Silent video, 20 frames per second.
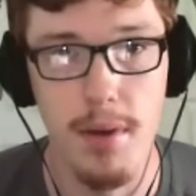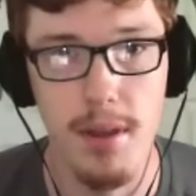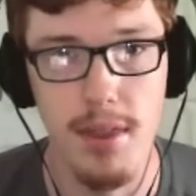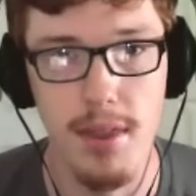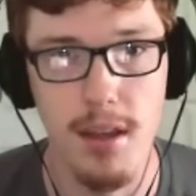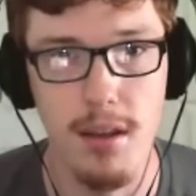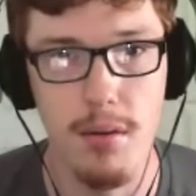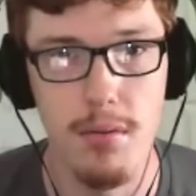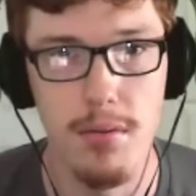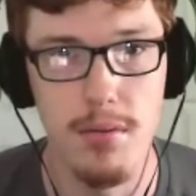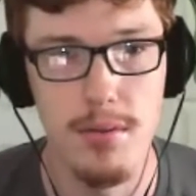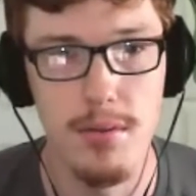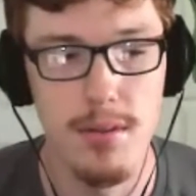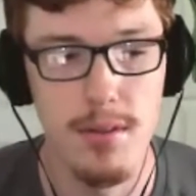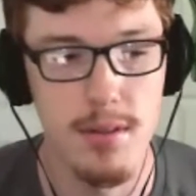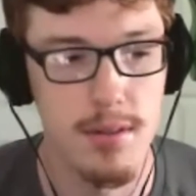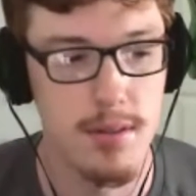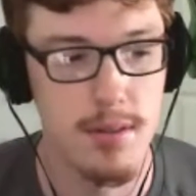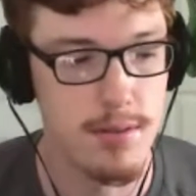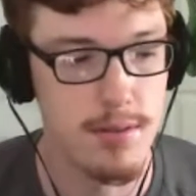I think it
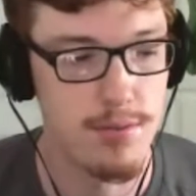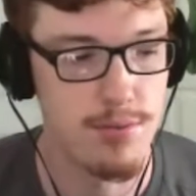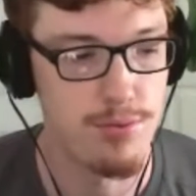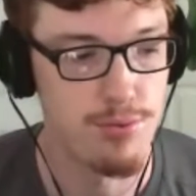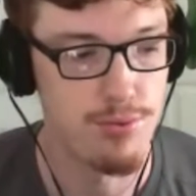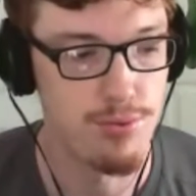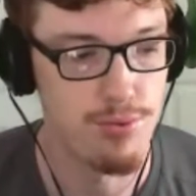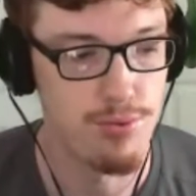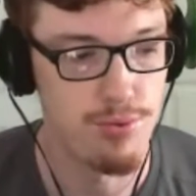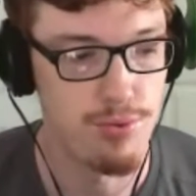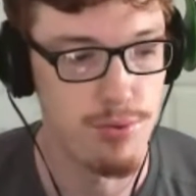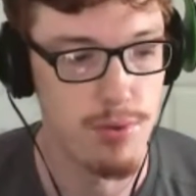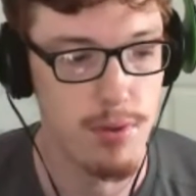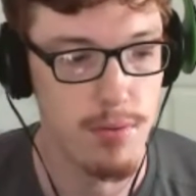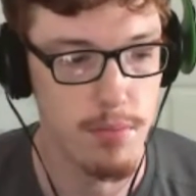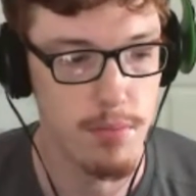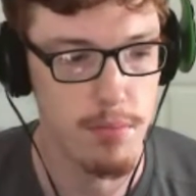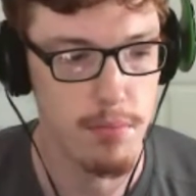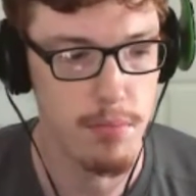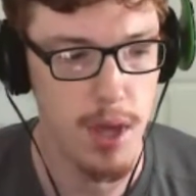was
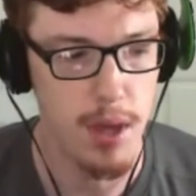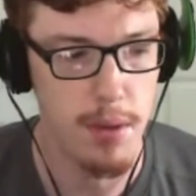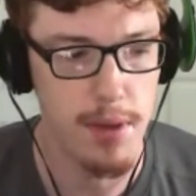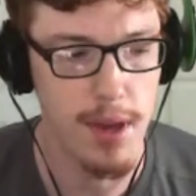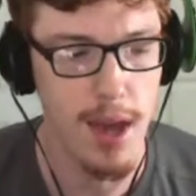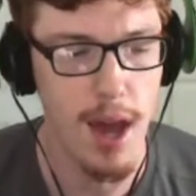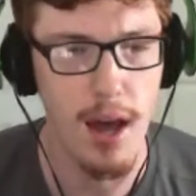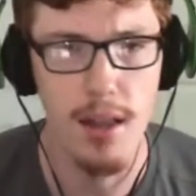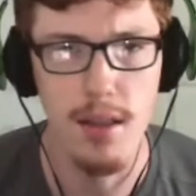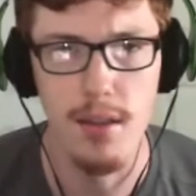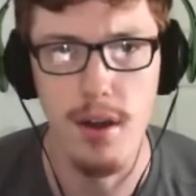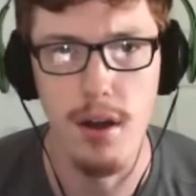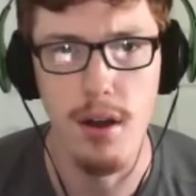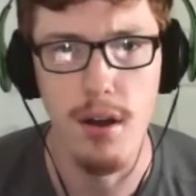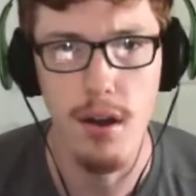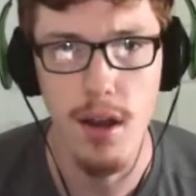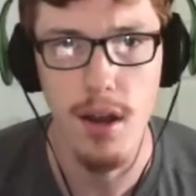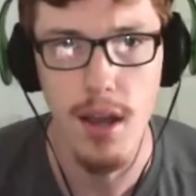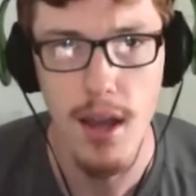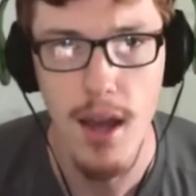maybe
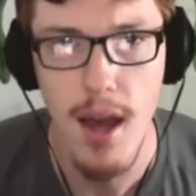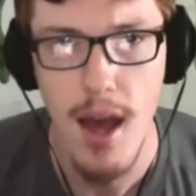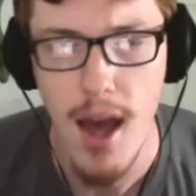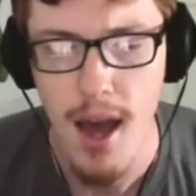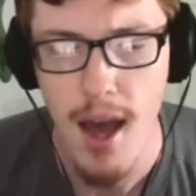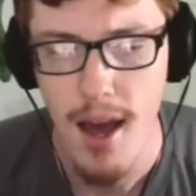Gallinari.